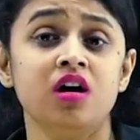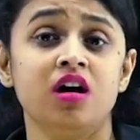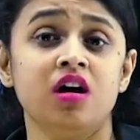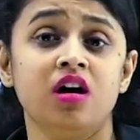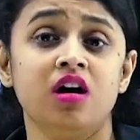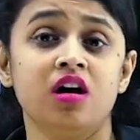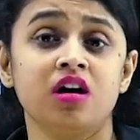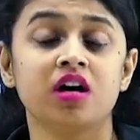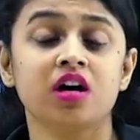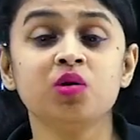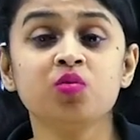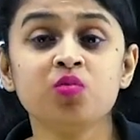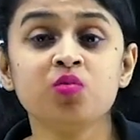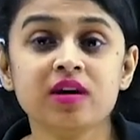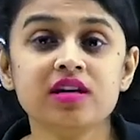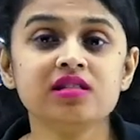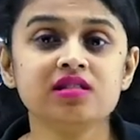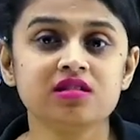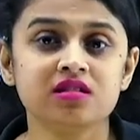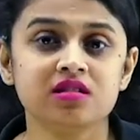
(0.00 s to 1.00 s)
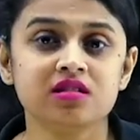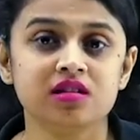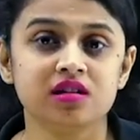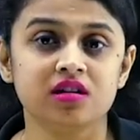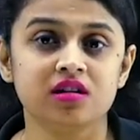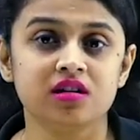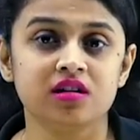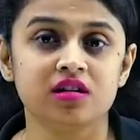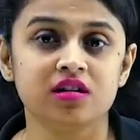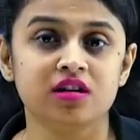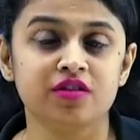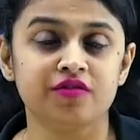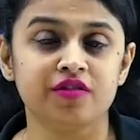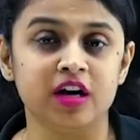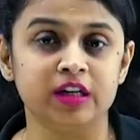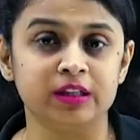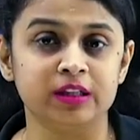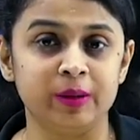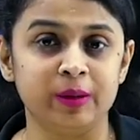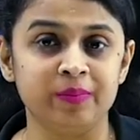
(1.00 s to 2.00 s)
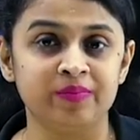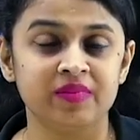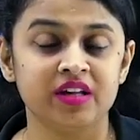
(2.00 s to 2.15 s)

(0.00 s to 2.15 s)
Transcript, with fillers: uh, convinced her, her father